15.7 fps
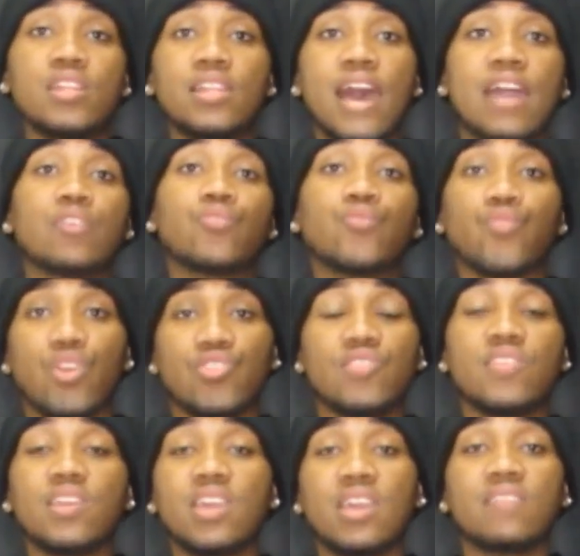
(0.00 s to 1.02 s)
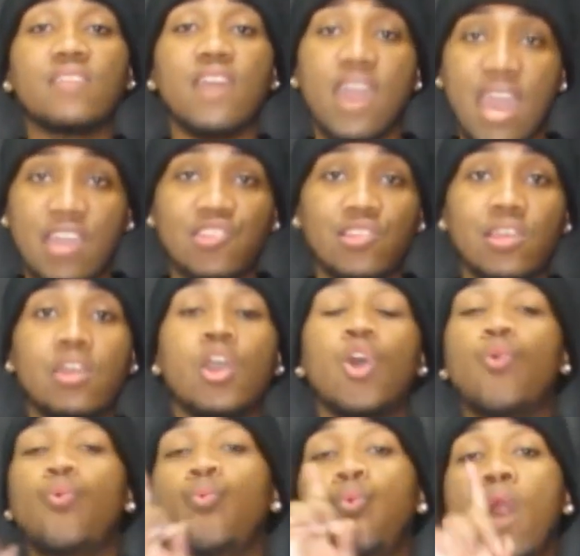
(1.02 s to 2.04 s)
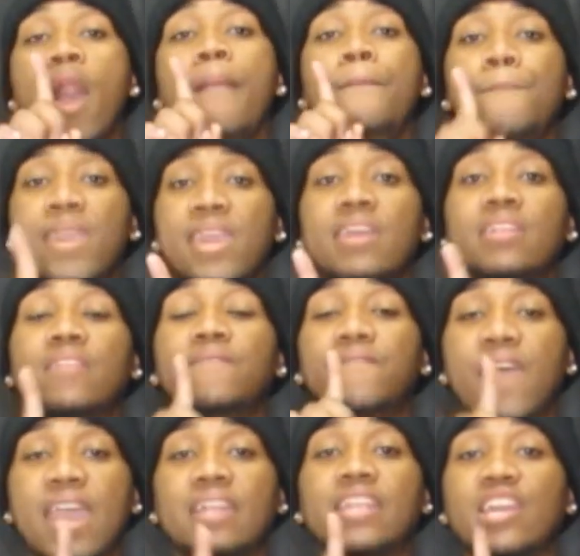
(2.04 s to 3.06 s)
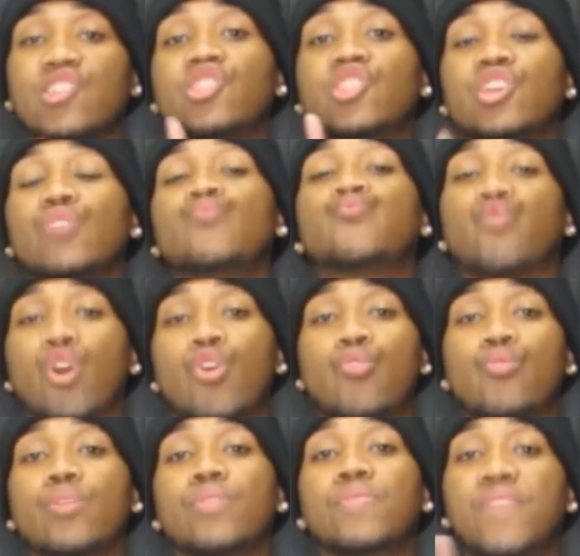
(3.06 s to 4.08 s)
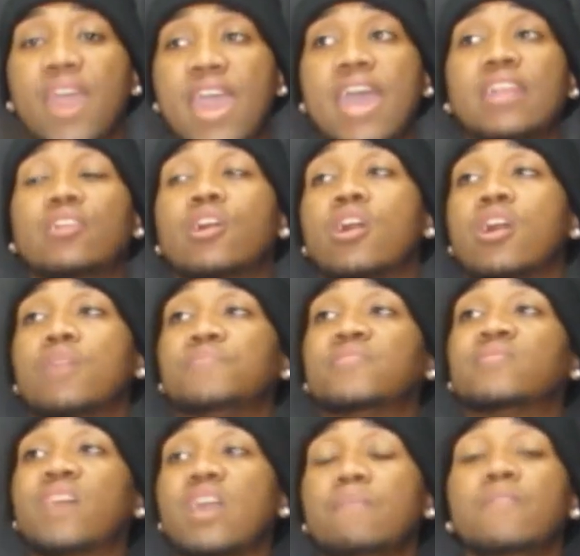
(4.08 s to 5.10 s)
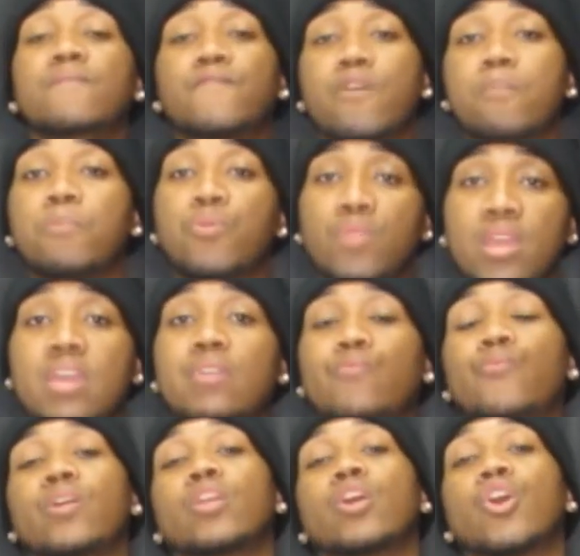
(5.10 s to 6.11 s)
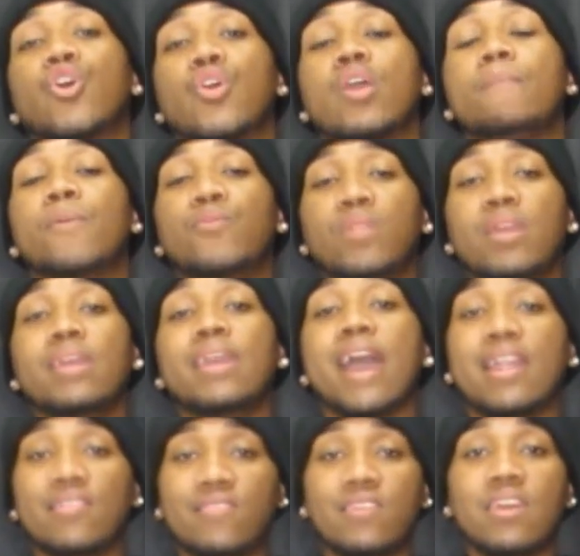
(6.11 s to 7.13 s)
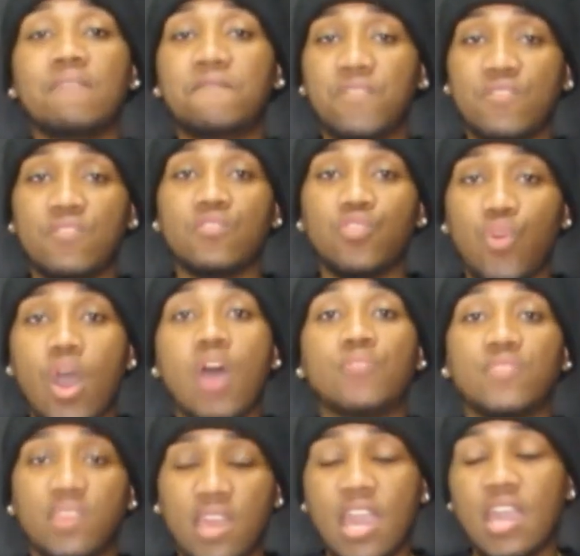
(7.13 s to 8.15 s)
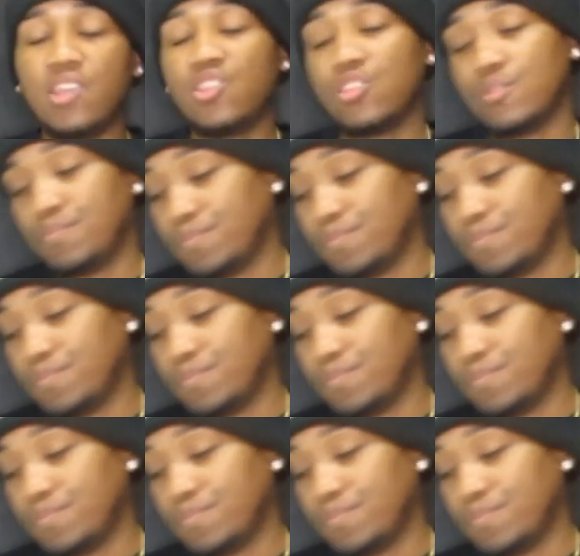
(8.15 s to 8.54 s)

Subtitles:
a lot of grudges against Ashley. One being the fact that she wrote that statement for Monique when her and Monique got into that physical altercation.